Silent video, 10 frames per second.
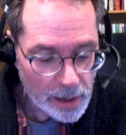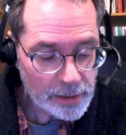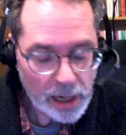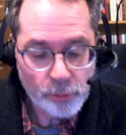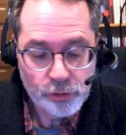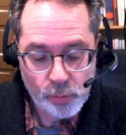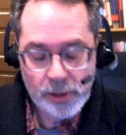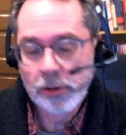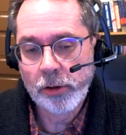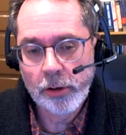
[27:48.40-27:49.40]
And how do
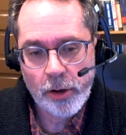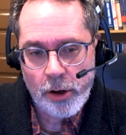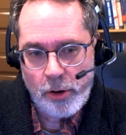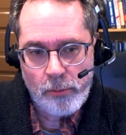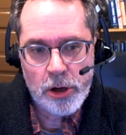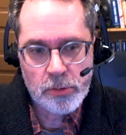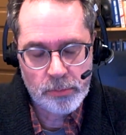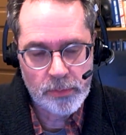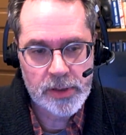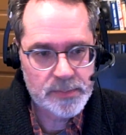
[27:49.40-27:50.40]
we learn on our
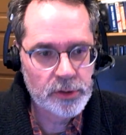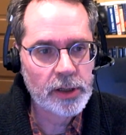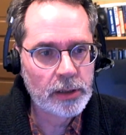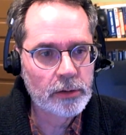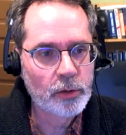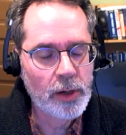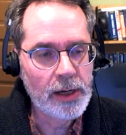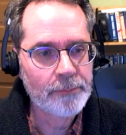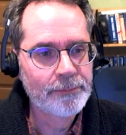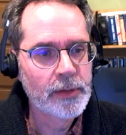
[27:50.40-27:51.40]
own this particular
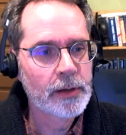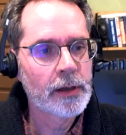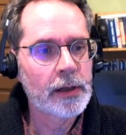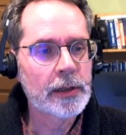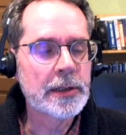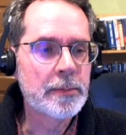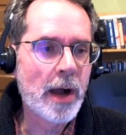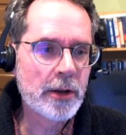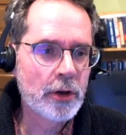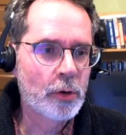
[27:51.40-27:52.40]
way?
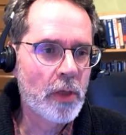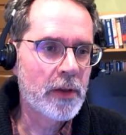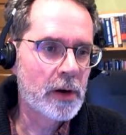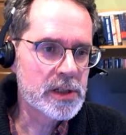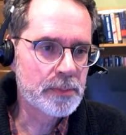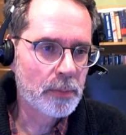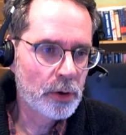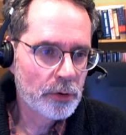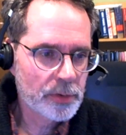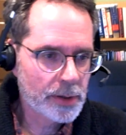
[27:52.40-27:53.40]
I know that there is a
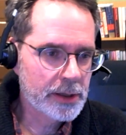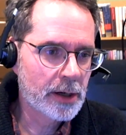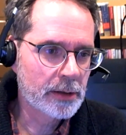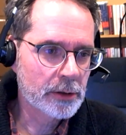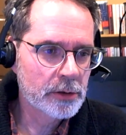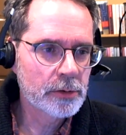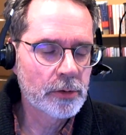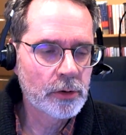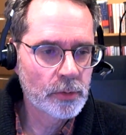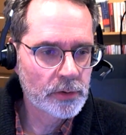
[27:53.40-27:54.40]
proposal by Jan
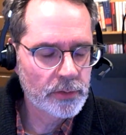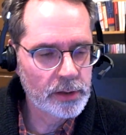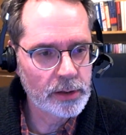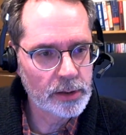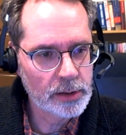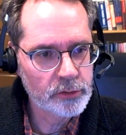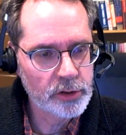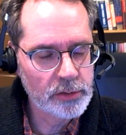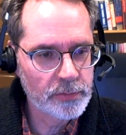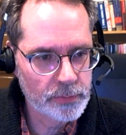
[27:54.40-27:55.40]
LeCun, who is the
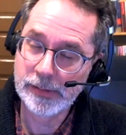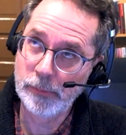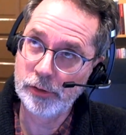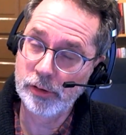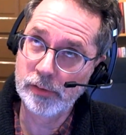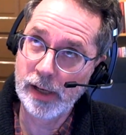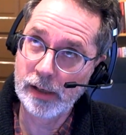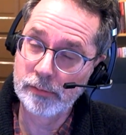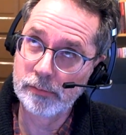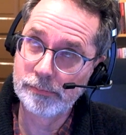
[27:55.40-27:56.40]
chief, I'm not sure
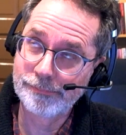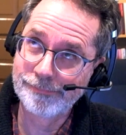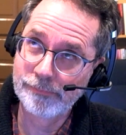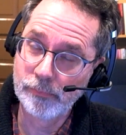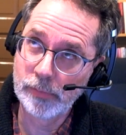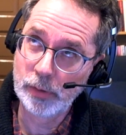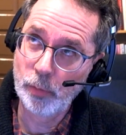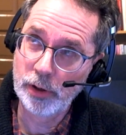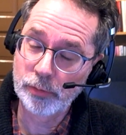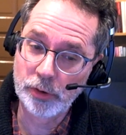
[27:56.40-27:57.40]
exactly
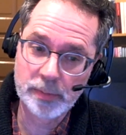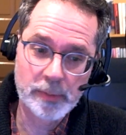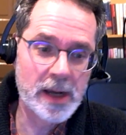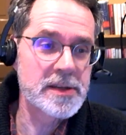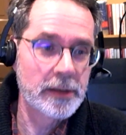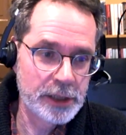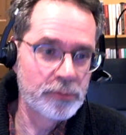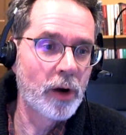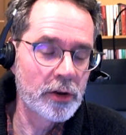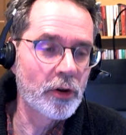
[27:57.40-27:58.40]
what his role is, but basically he
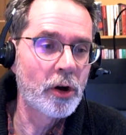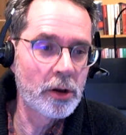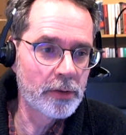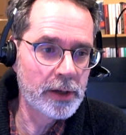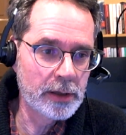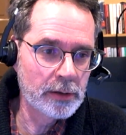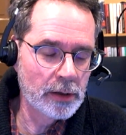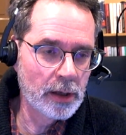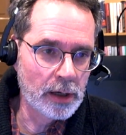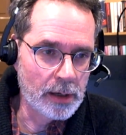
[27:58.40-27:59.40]
runs all the
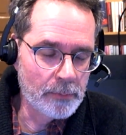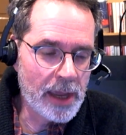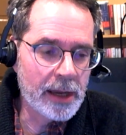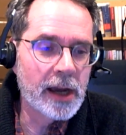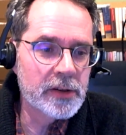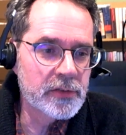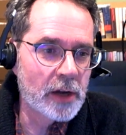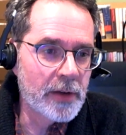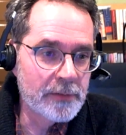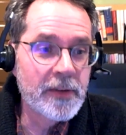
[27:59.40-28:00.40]
AI
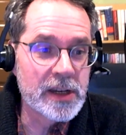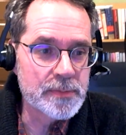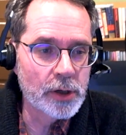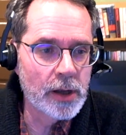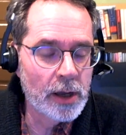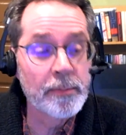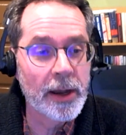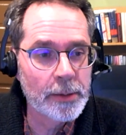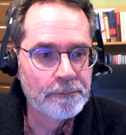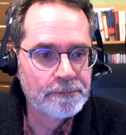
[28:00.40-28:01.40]
stuff at Facebook, at Meta.